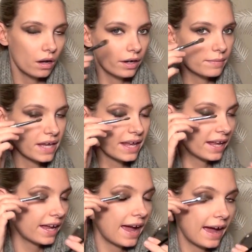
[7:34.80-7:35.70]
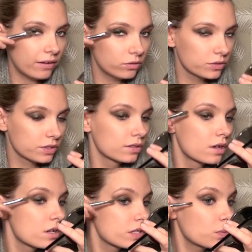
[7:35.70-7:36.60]
And I'm taking it out
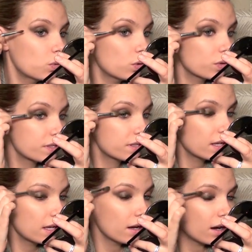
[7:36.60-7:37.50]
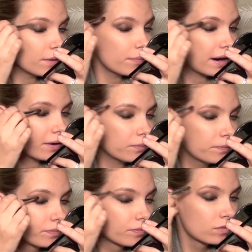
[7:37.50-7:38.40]
towards the eyebrow,
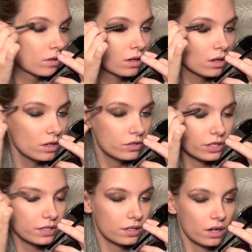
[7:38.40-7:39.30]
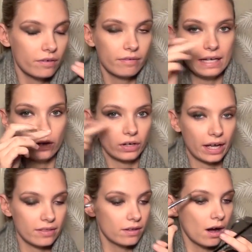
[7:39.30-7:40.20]
just to kind of
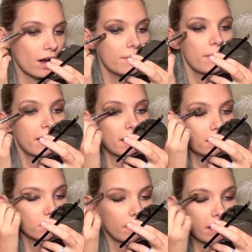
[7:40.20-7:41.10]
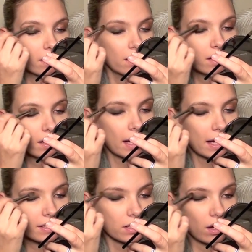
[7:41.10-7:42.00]
elongate the eye and make it a little bit
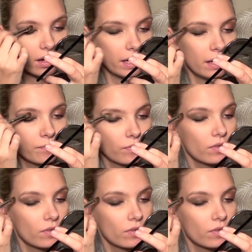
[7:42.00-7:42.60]
cat's eye.